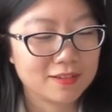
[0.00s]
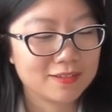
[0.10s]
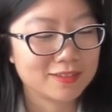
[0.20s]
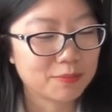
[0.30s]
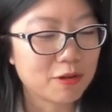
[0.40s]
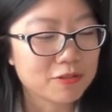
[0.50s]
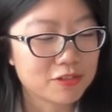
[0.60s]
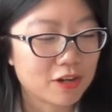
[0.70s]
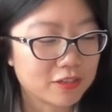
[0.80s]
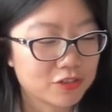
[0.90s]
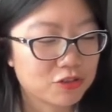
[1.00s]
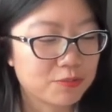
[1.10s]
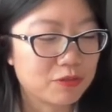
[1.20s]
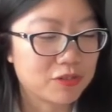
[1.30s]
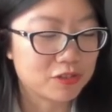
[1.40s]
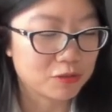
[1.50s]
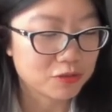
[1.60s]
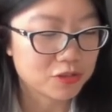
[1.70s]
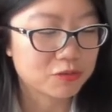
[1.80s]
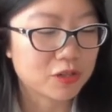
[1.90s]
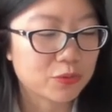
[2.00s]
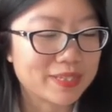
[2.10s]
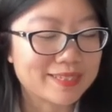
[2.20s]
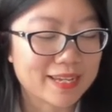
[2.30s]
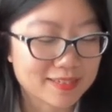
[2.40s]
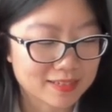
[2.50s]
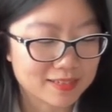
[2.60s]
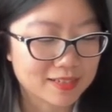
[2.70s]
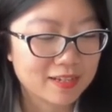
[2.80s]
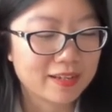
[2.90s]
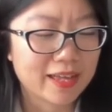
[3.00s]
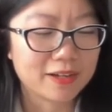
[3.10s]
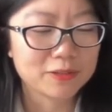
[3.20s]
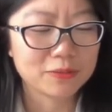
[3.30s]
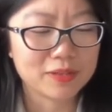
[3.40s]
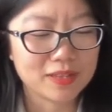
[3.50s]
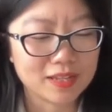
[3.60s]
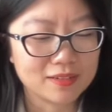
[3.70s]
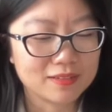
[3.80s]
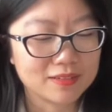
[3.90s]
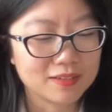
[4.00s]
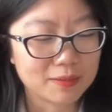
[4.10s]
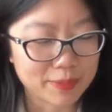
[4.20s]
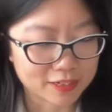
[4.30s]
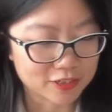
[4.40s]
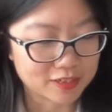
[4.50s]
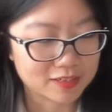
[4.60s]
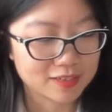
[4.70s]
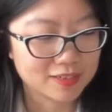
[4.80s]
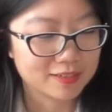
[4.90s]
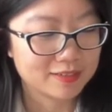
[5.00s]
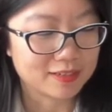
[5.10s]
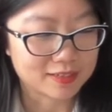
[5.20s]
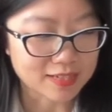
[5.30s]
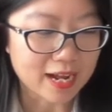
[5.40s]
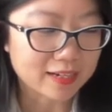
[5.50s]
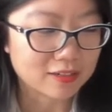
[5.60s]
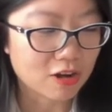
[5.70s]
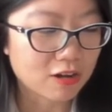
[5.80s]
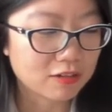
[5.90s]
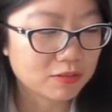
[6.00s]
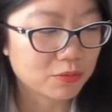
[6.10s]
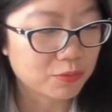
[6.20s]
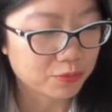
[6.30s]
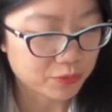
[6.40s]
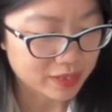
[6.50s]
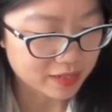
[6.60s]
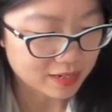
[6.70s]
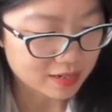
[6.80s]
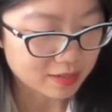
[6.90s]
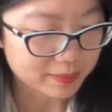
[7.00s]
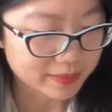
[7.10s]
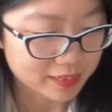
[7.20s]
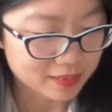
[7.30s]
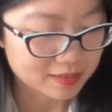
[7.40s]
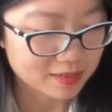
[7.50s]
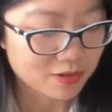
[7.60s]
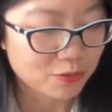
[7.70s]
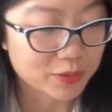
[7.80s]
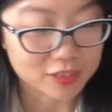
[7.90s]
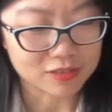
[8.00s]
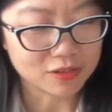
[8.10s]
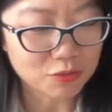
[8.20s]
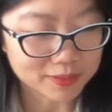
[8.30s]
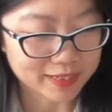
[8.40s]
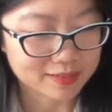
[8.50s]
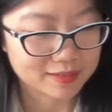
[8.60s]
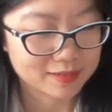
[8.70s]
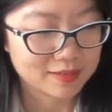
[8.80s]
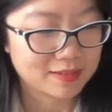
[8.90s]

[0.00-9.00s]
Suppose knowledge could be reduced to a quintessence held within a picture, a sign, all within a place which is no place.